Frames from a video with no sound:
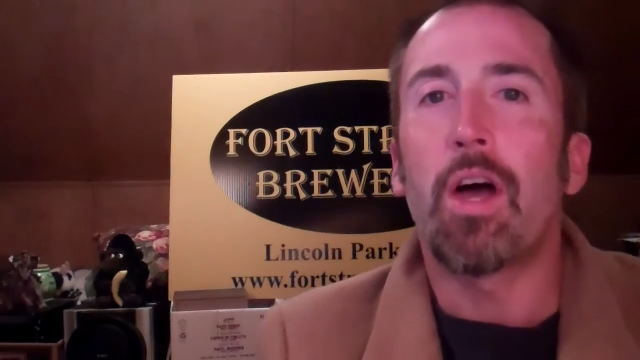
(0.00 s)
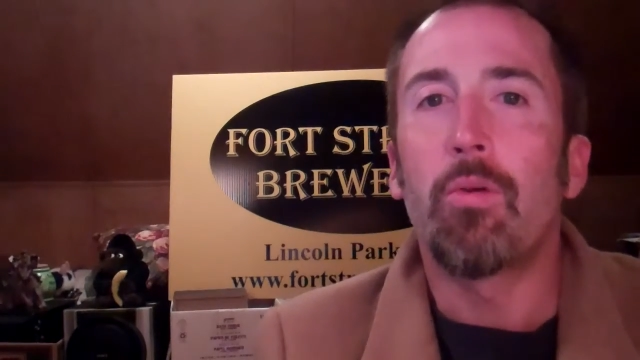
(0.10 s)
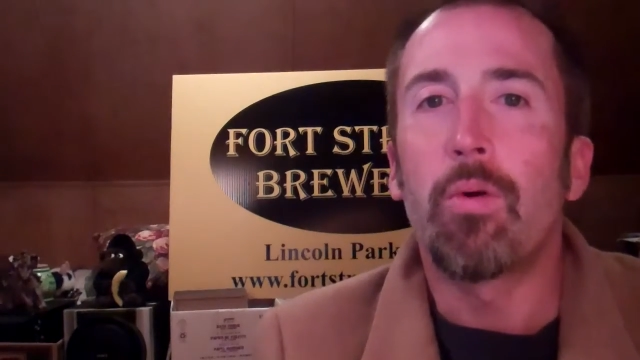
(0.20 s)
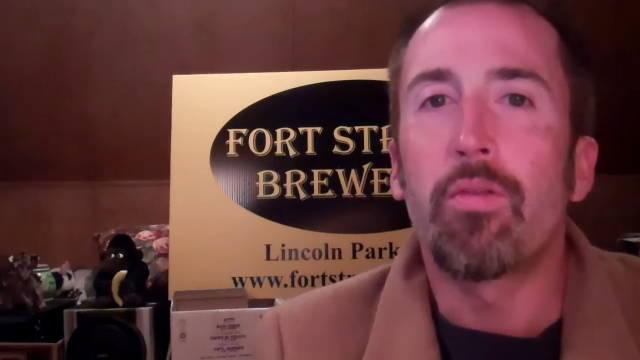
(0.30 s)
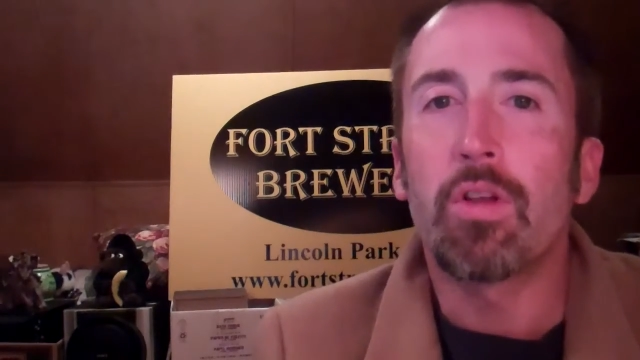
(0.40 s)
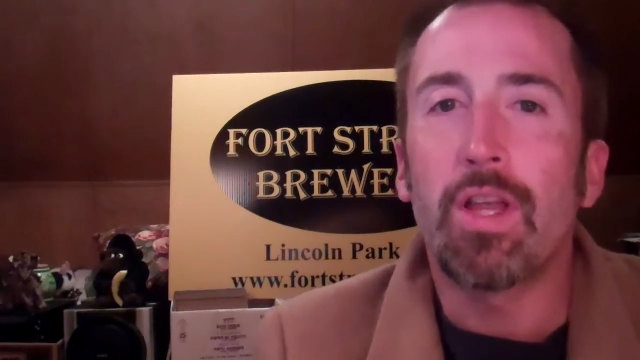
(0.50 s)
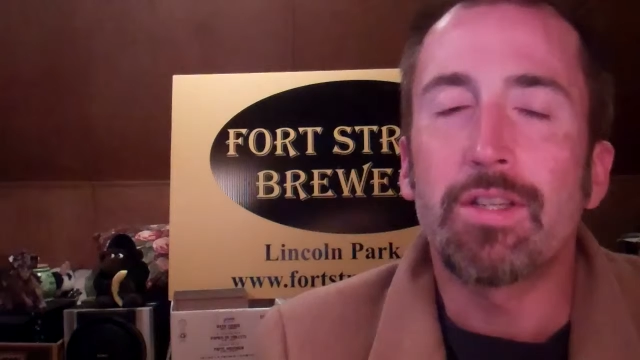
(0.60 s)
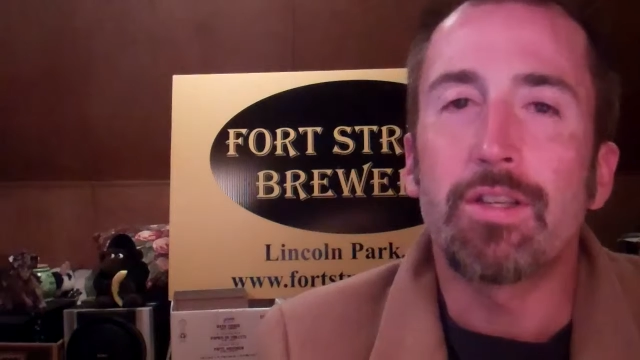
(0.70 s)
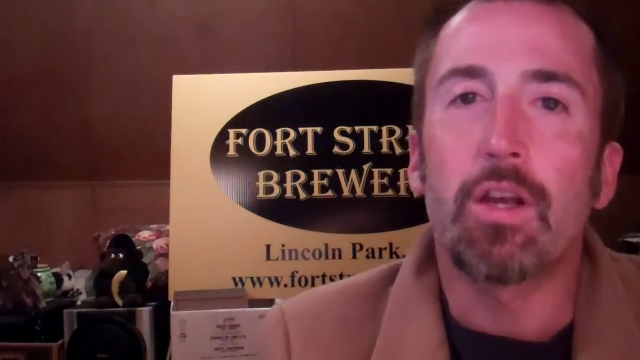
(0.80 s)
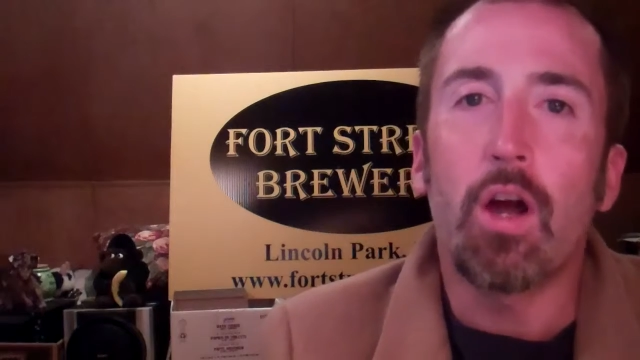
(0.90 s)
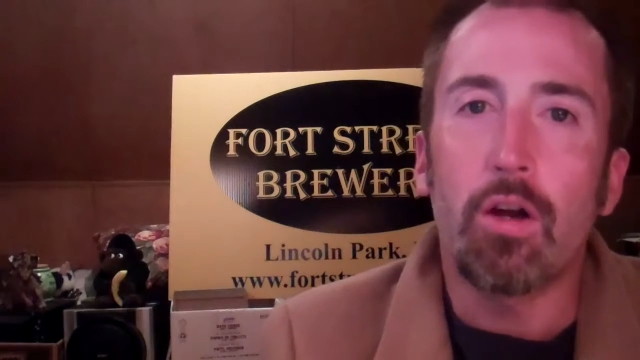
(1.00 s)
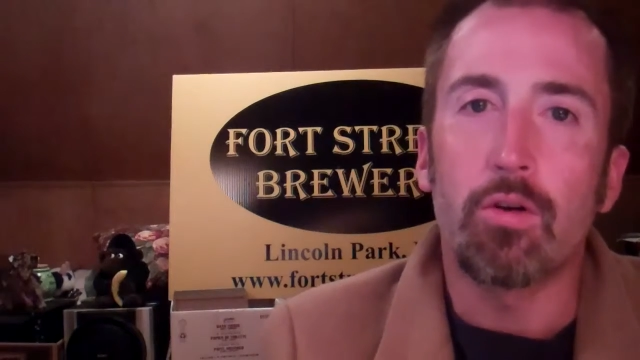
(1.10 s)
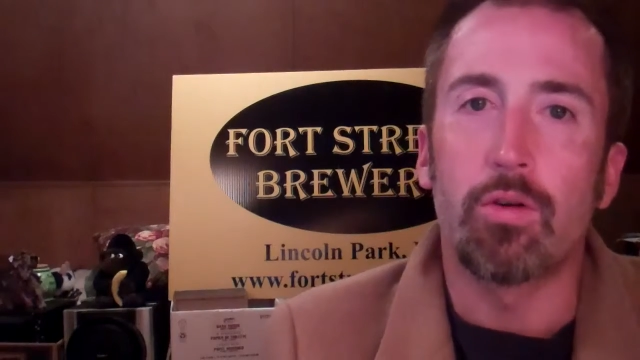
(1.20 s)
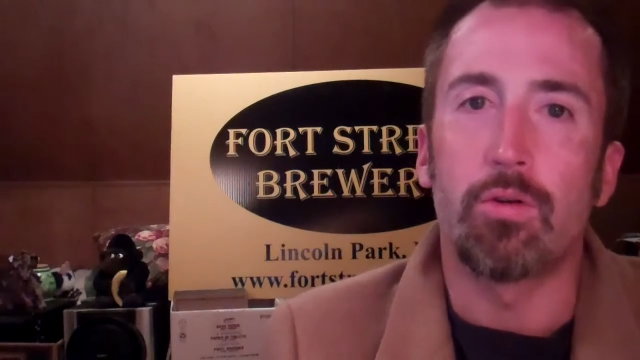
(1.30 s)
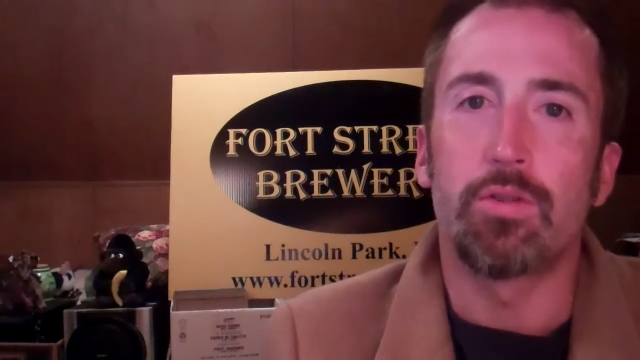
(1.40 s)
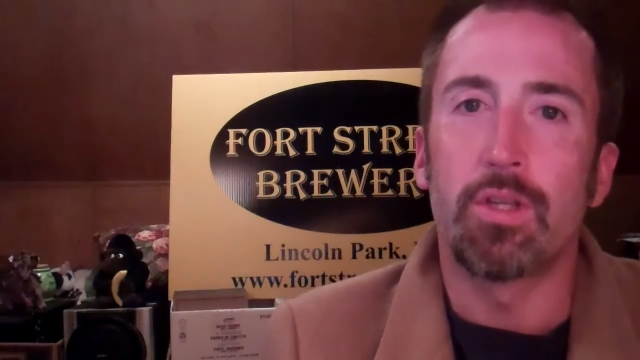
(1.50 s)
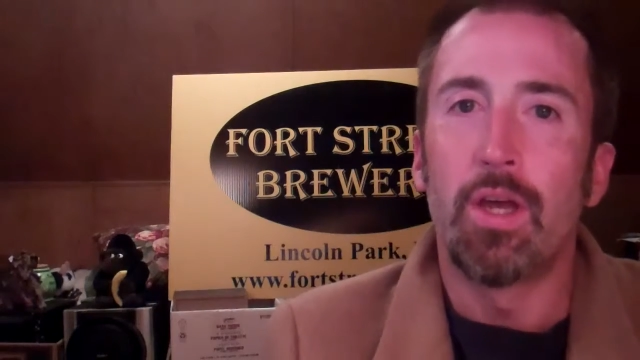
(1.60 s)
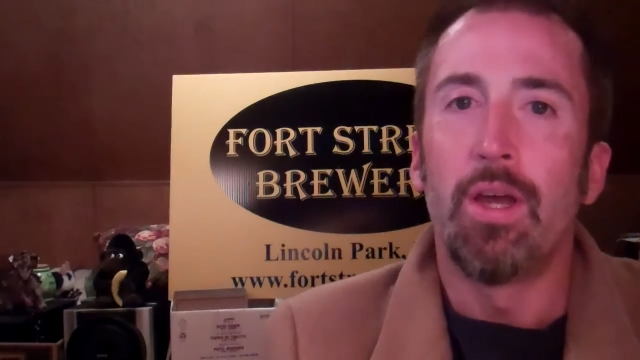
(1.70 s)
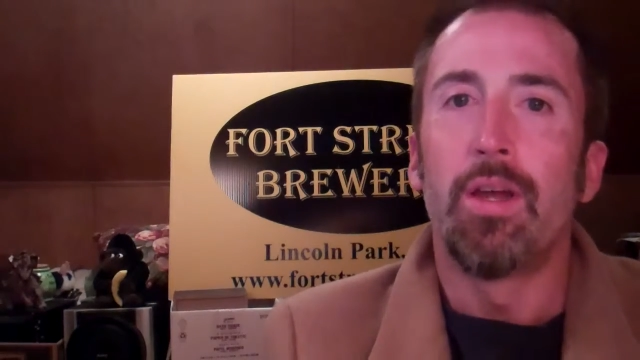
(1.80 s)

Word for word: Downriver Classic Car Cruise.